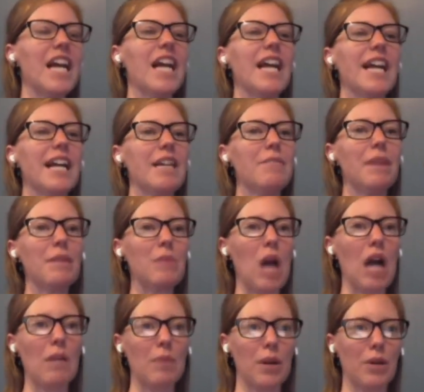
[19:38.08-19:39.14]
in my
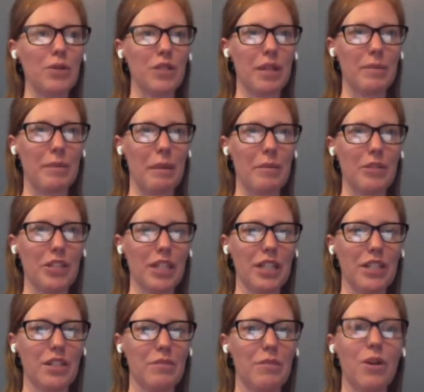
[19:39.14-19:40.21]
blog post that I'm
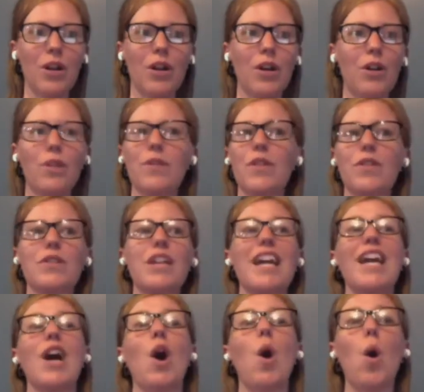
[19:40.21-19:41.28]
publishing tomorrow, there's
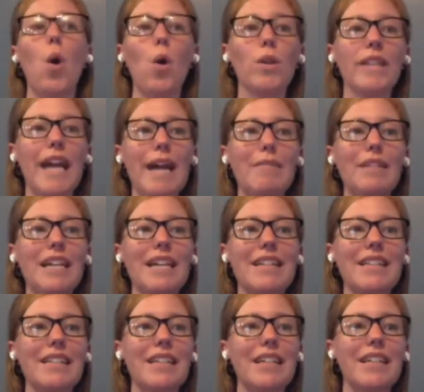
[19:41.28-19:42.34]
a whole damn
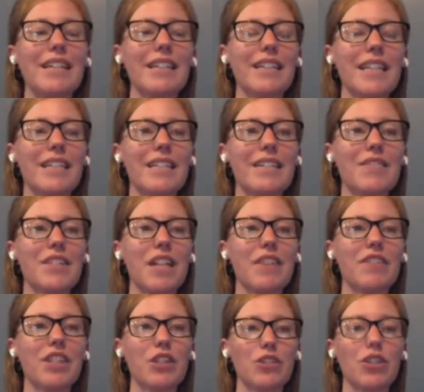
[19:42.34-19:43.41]
list of stuff
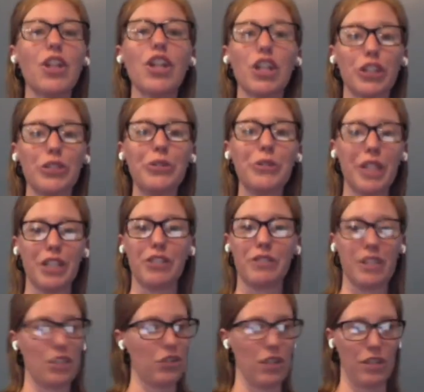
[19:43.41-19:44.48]
that you should include in your
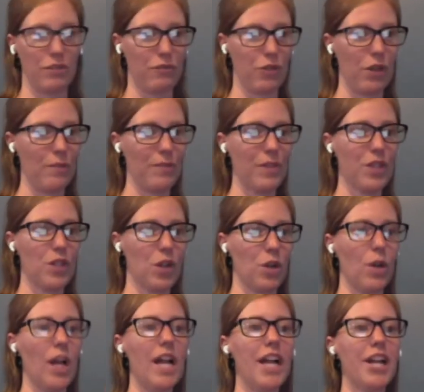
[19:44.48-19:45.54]
registration form. So
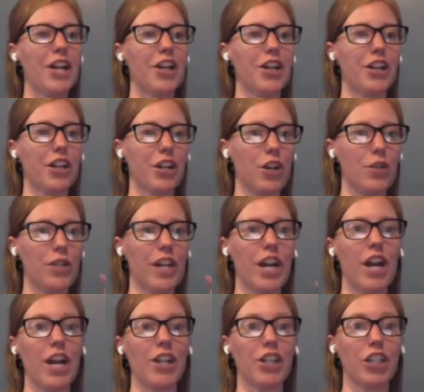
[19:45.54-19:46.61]
you're going to go
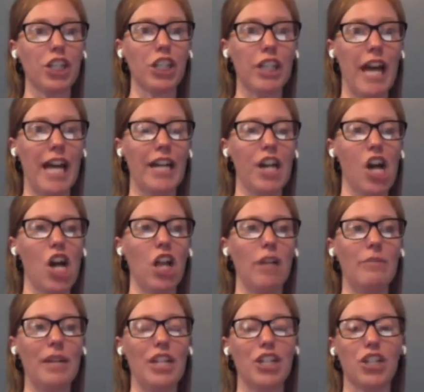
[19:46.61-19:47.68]
there and you're going to look at it all
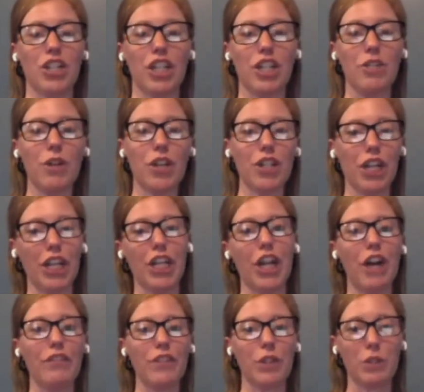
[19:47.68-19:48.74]
and make sure that you are checking
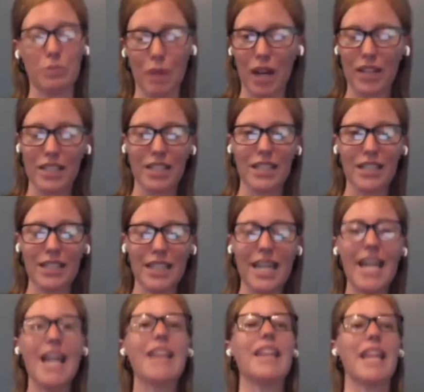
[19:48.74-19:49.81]
off those boxes
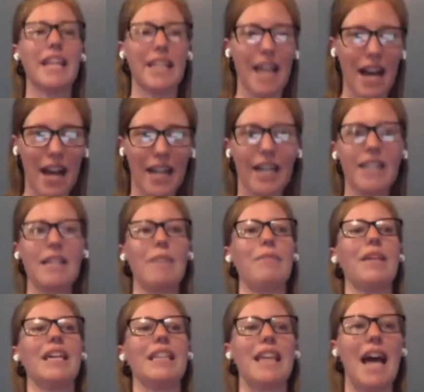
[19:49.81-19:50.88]
that, yeah, I got
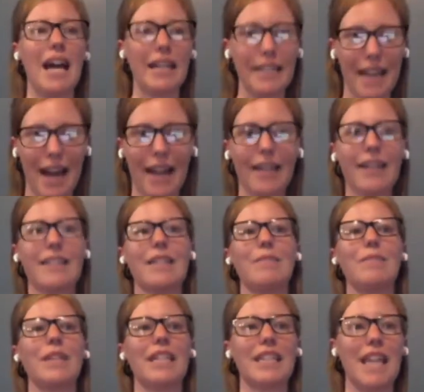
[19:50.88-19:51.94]
something like that. Yeah, I got
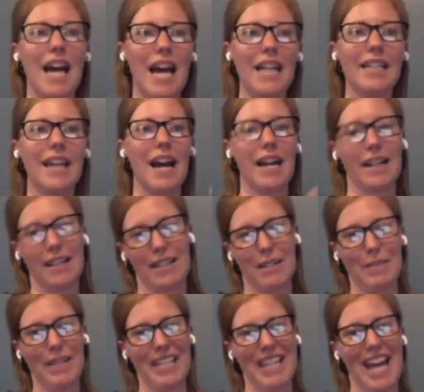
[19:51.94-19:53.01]
something like that. Yeah, I got
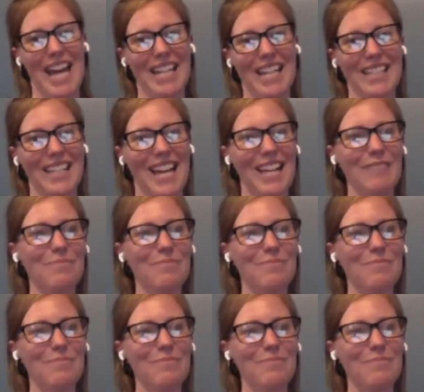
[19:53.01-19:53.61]
something like that. Okay.